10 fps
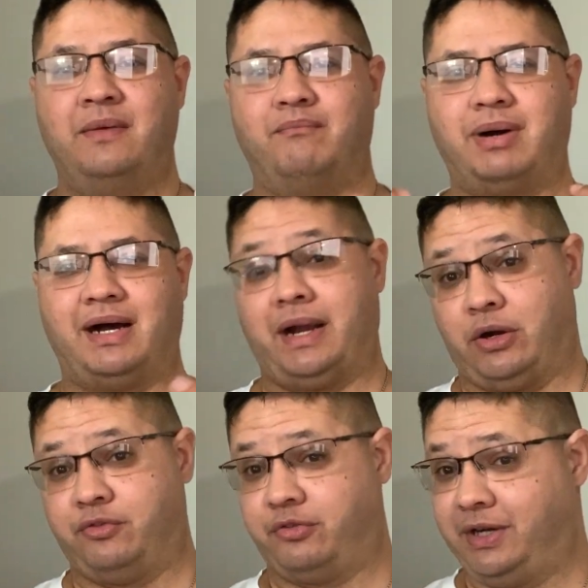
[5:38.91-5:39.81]
by
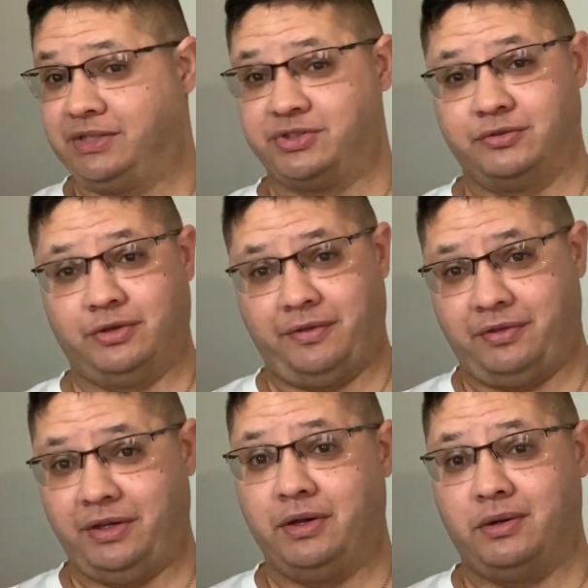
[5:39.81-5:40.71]
our friends over at
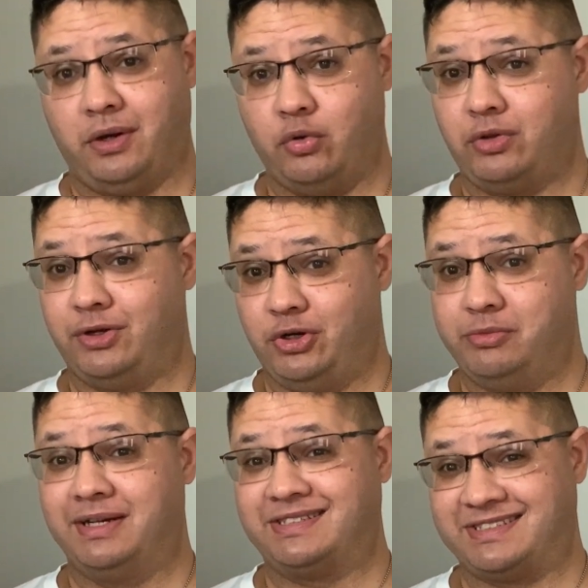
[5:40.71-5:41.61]
the
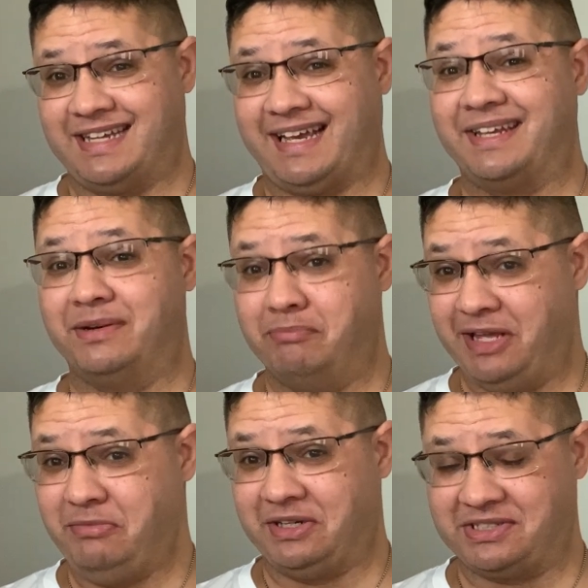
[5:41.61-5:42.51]
Oklahoma Second
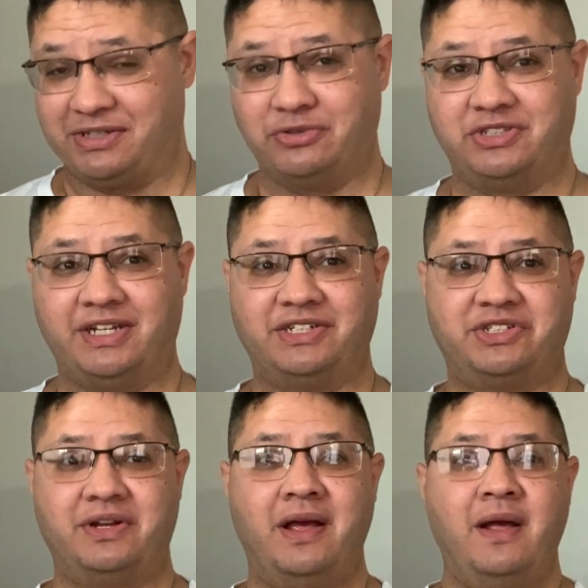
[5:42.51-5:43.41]
Amendment
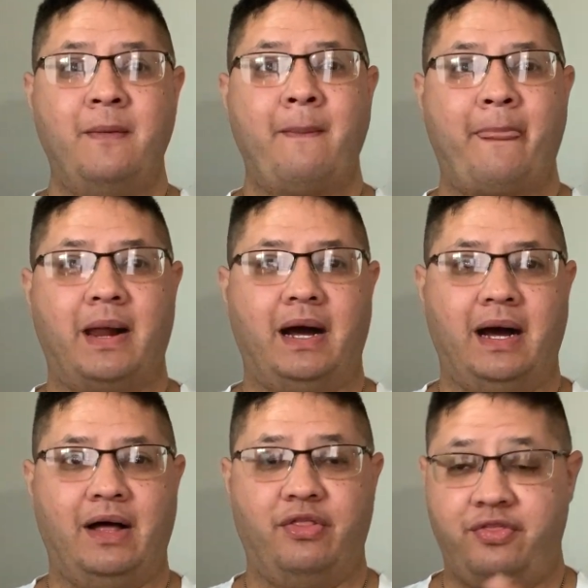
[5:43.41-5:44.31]
Association.
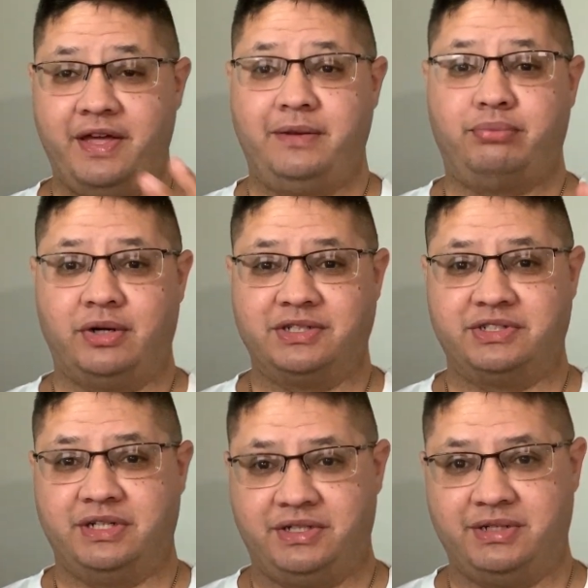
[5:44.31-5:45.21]
Then
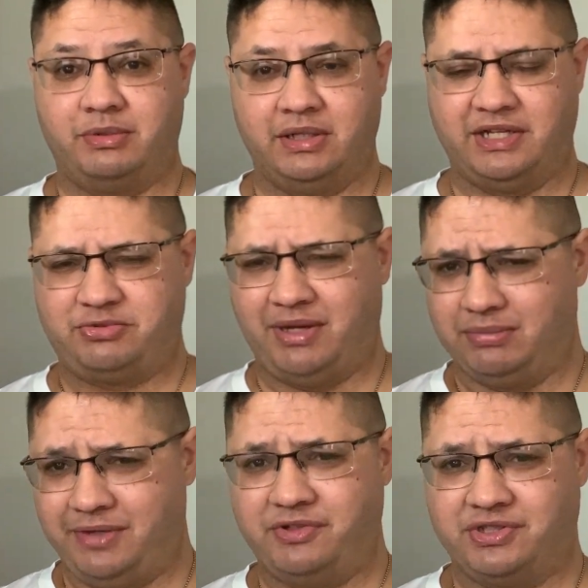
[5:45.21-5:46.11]
President Tim Gillespie, I
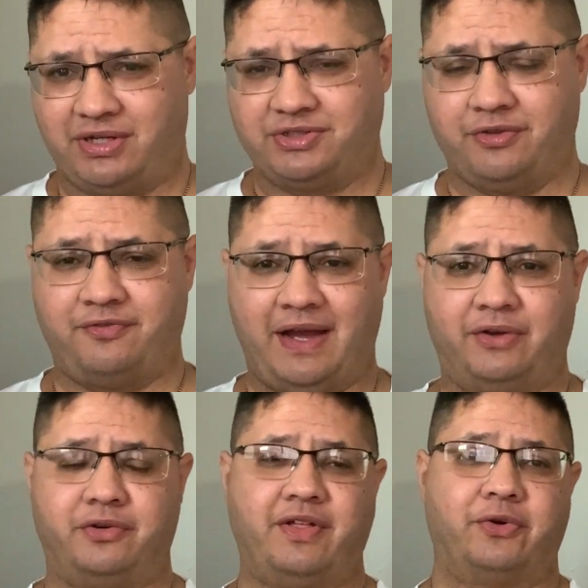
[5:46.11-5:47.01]
believe he's also the
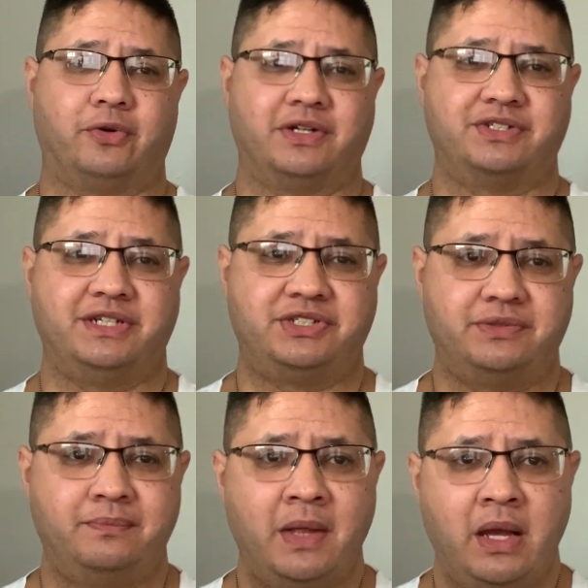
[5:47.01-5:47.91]
founder of that organization.